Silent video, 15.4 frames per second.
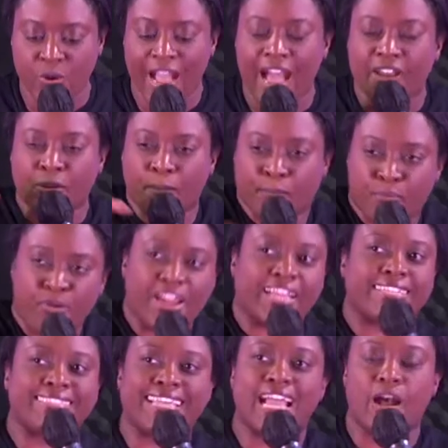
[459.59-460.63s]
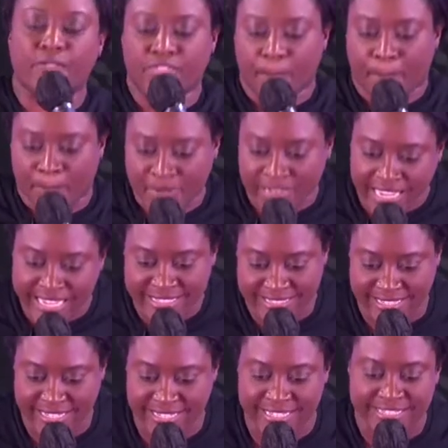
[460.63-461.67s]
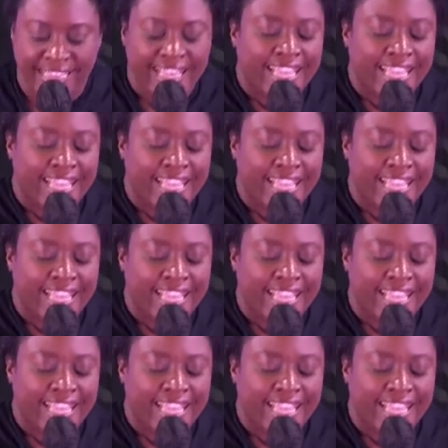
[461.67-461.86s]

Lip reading: how to break down the places